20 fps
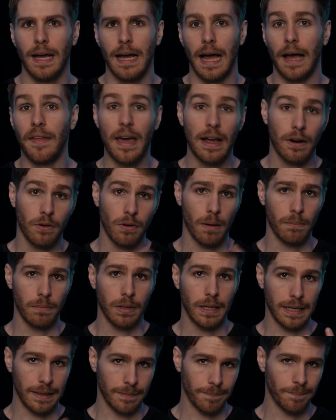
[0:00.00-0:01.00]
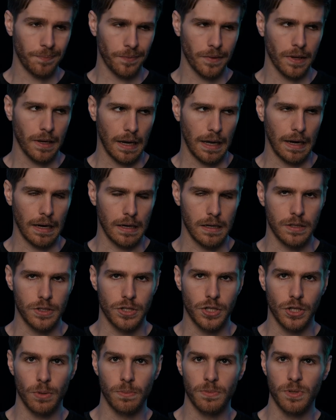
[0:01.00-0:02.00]
And that grumbling kind of
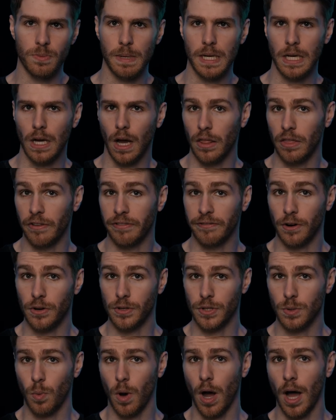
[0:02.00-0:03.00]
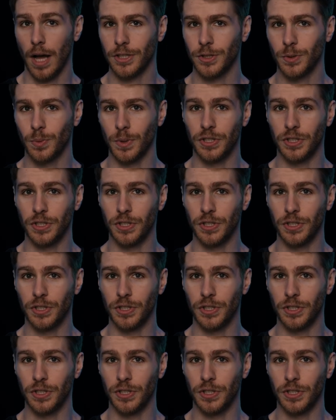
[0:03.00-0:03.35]
consumes me on the first watch,